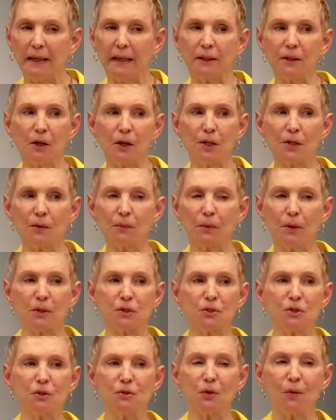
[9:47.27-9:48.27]
In other
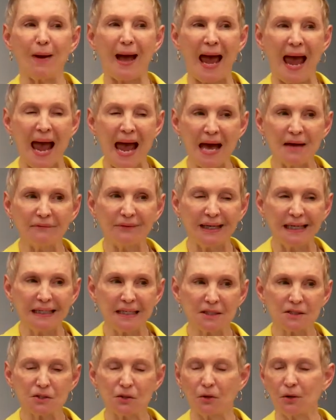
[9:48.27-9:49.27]
words, you don't have
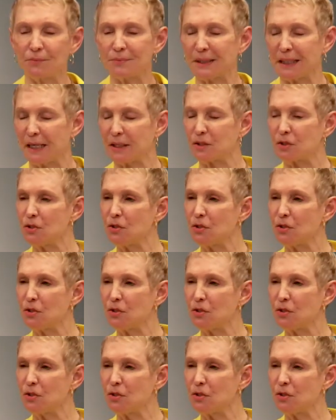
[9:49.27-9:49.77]
any circumstance,